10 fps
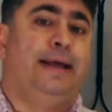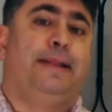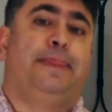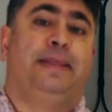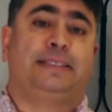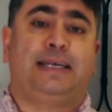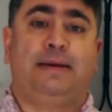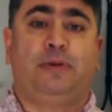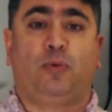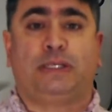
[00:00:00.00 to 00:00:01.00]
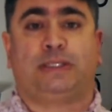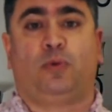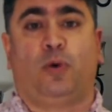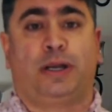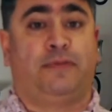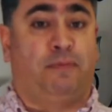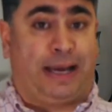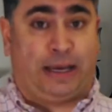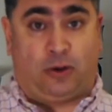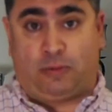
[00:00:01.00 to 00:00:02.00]
This time it wasn't one of
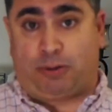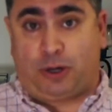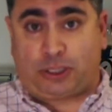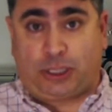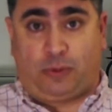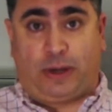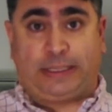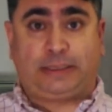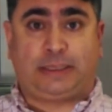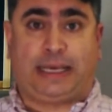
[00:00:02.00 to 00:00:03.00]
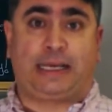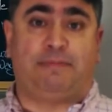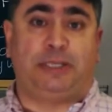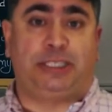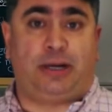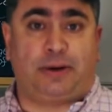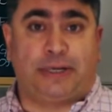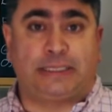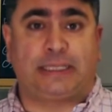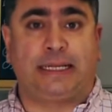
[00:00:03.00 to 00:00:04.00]
my own personal ones, like I've been sharing
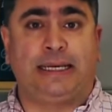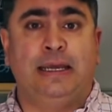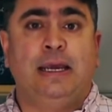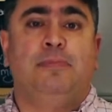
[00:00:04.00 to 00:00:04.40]
recently,